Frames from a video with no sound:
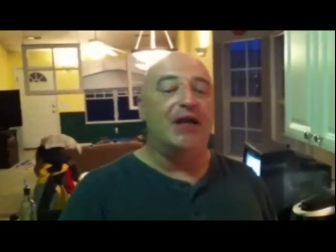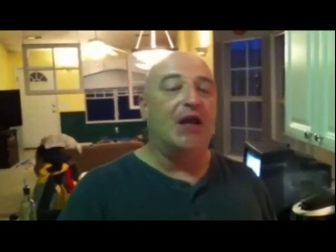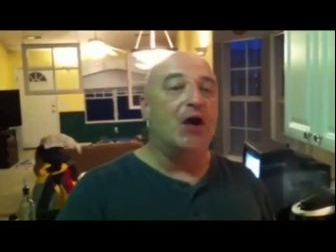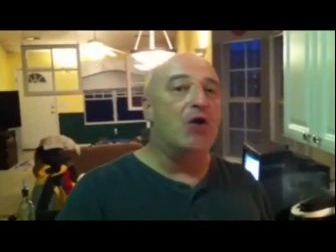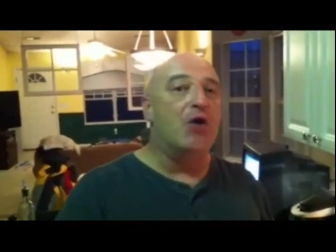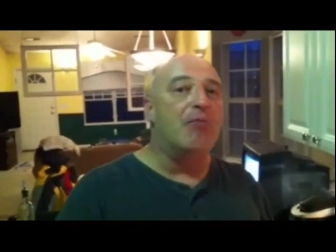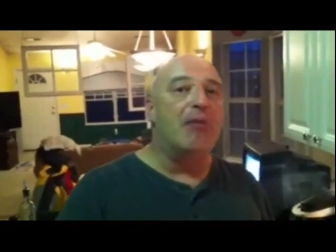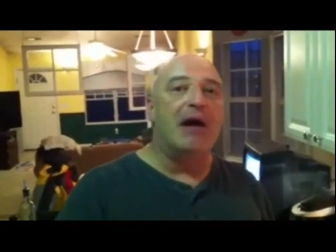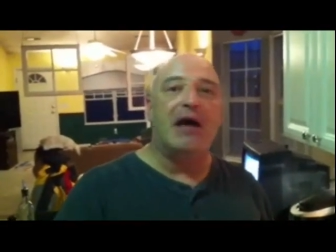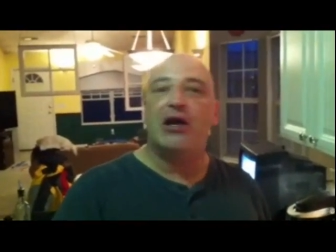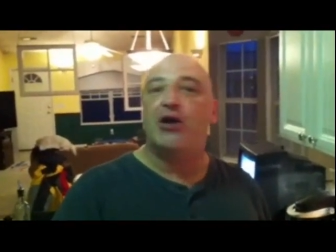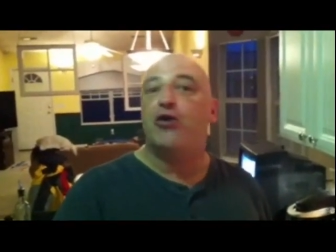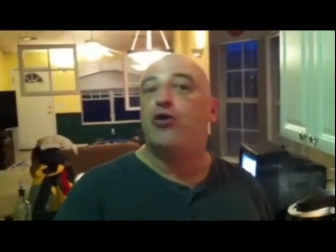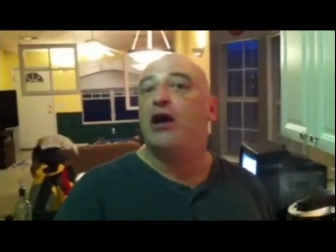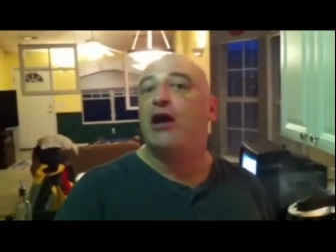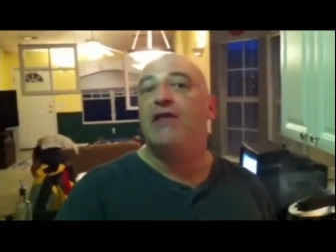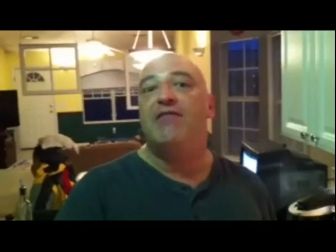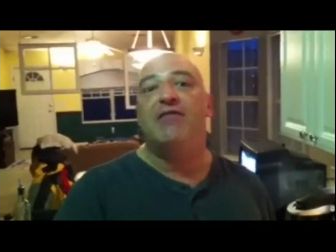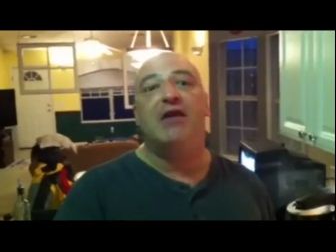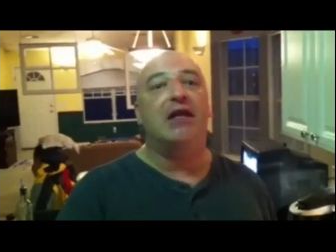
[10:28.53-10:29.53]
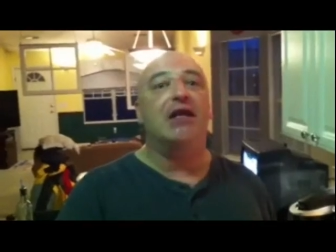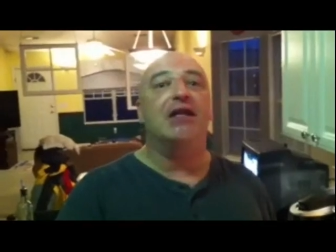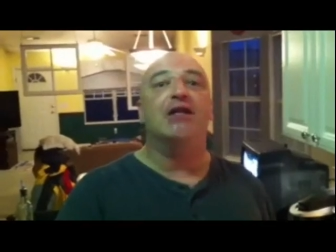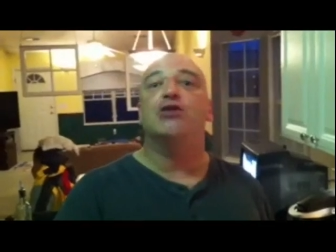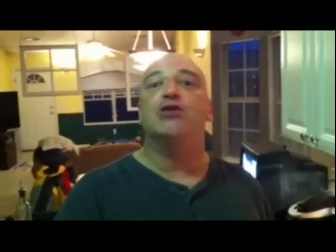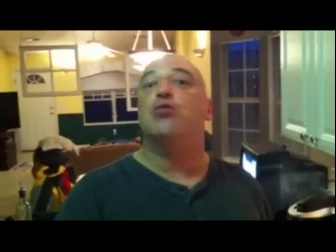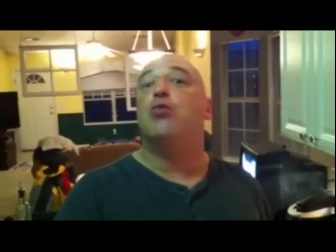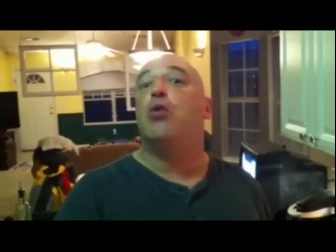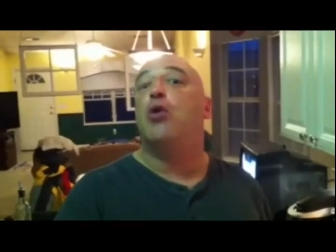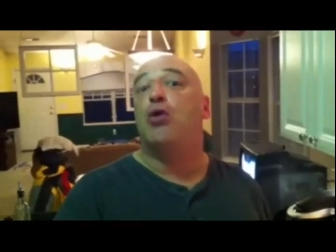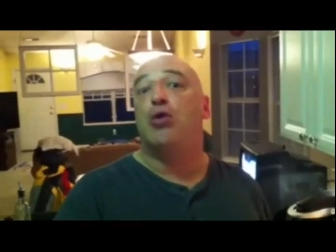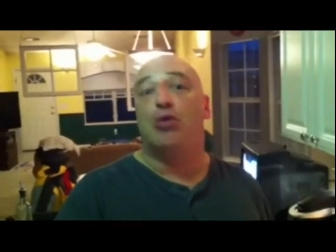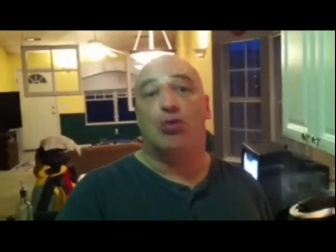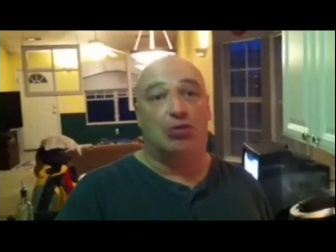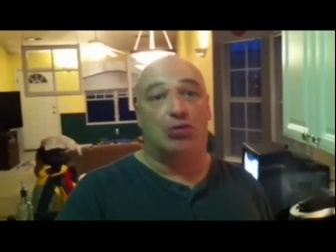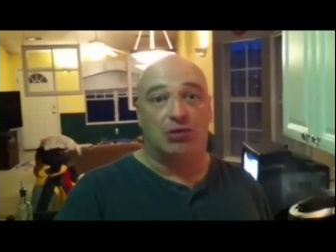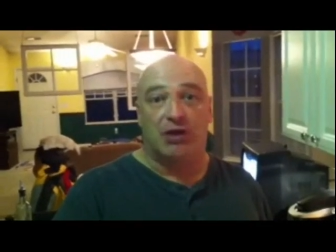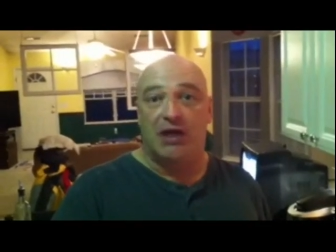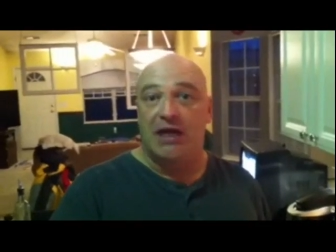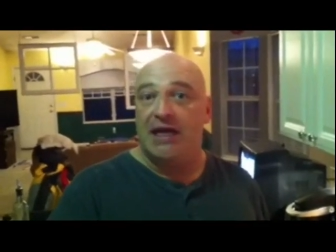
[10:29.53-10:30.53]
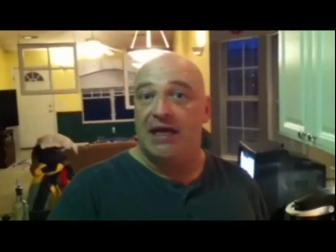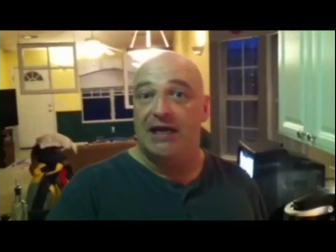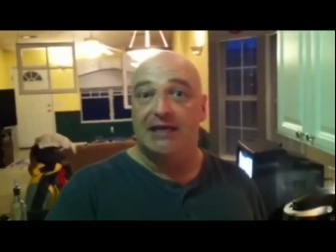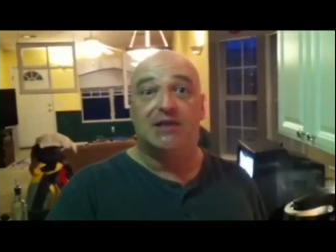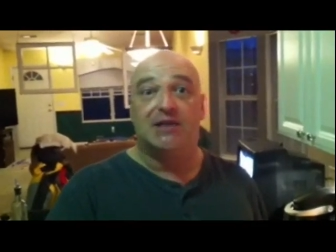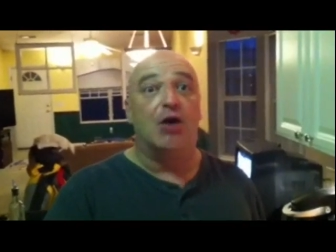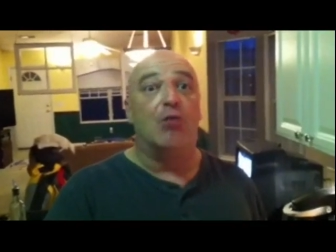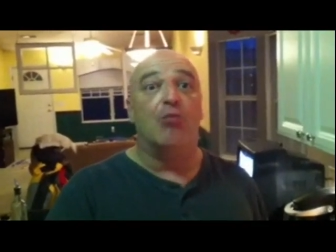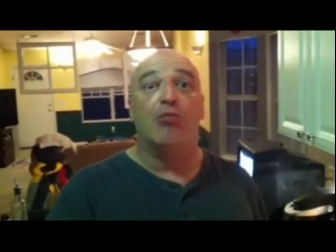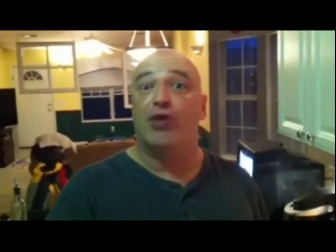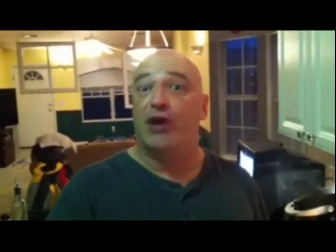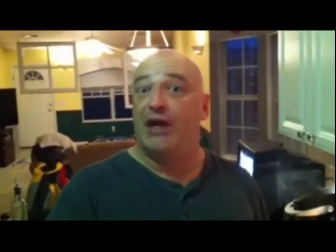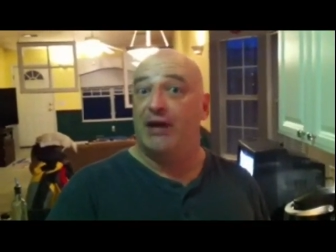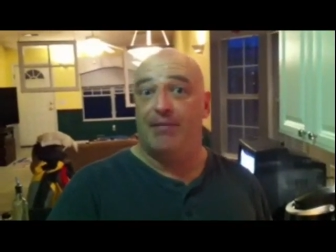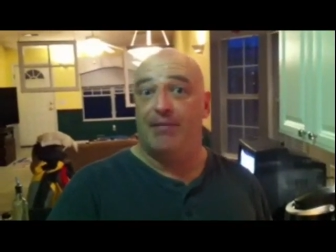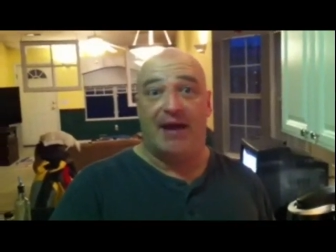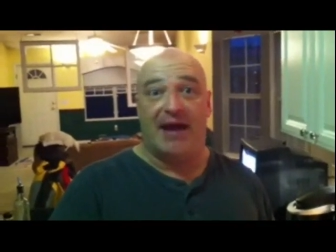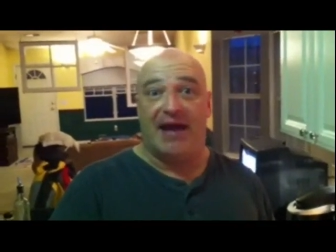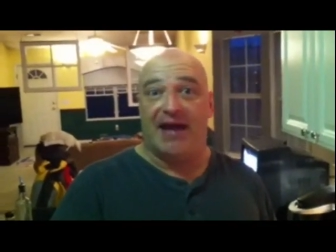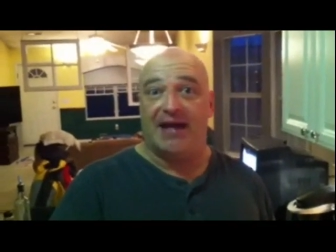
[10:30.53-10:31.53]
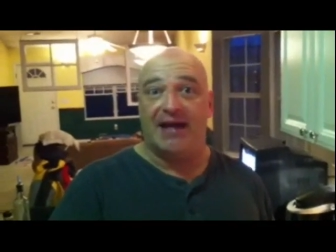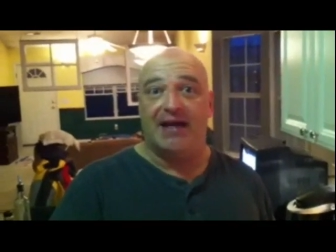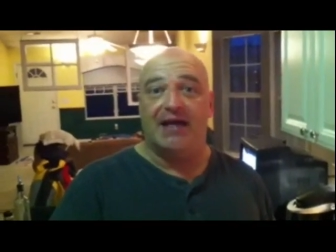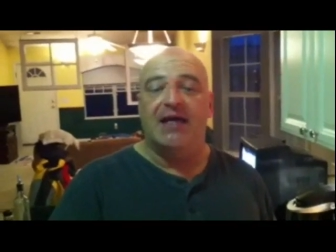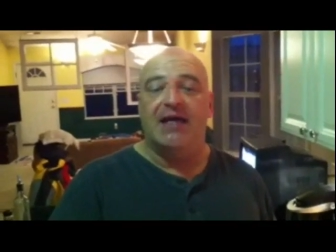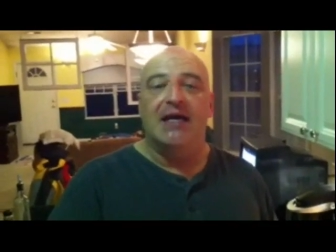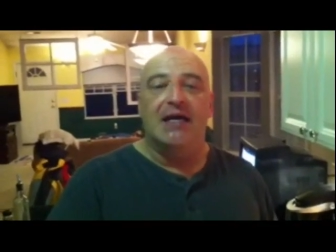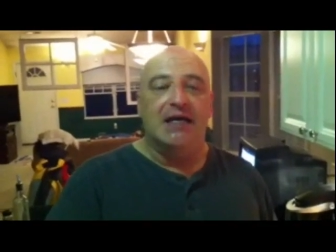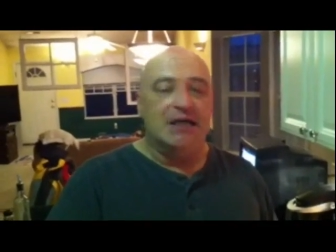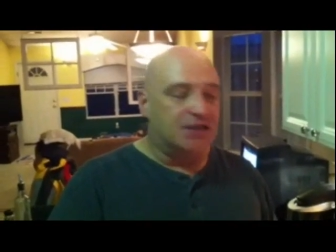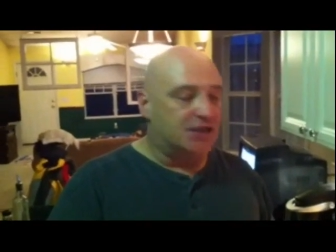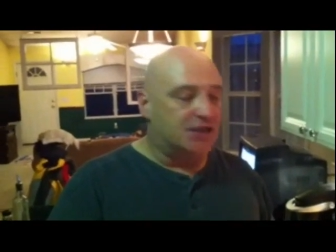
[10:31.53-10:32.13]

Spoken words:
that no amount of gravy in this world is going to bring it back.